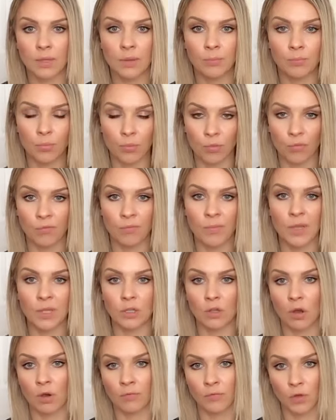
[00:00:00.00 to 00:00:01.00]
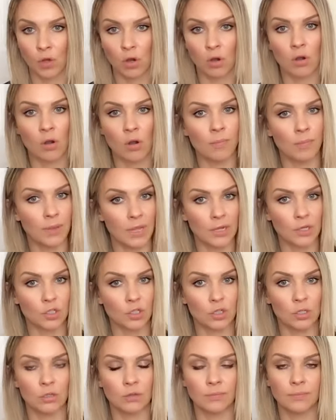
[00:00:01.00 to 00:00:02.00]
improvement of your
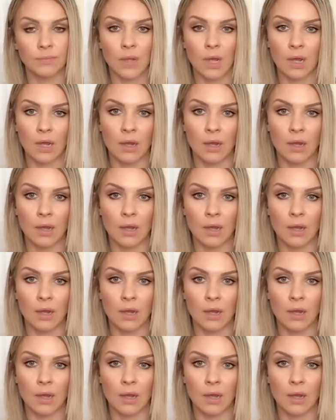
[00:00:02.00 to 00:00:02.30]
complexion,